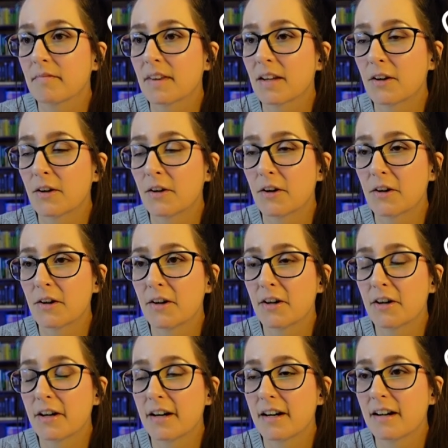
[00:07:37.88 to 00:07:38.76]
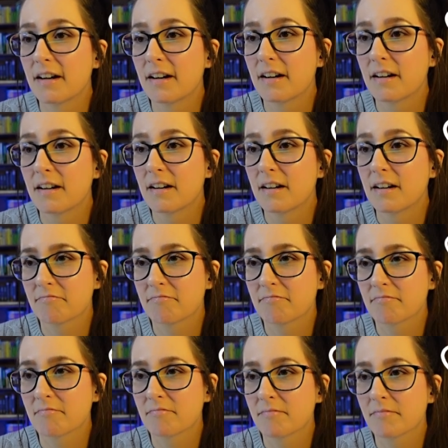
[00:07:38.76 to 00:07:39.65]

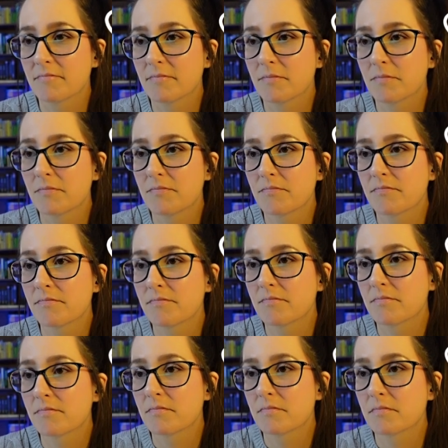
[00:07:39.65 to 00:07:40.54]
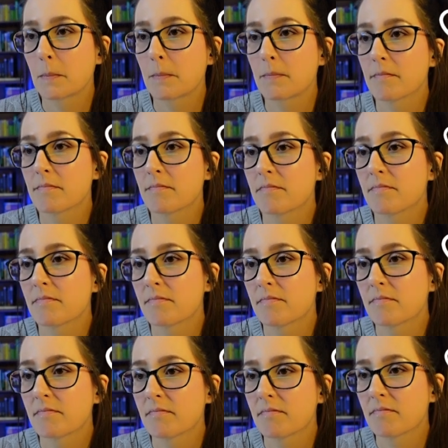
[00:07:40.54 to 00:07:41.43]

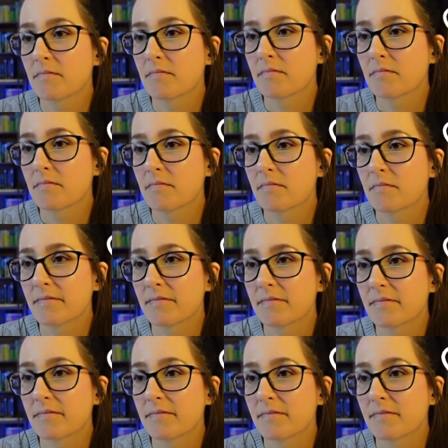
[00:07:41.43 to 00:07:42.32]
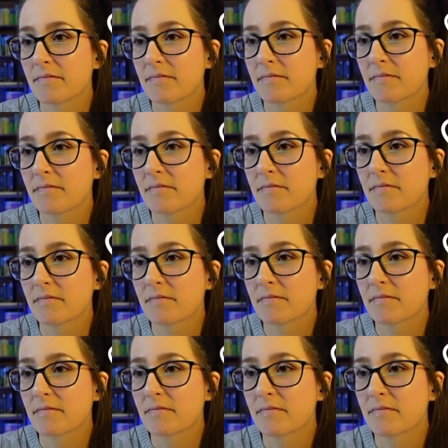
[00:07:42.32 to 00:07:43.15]
This person isn't speaking.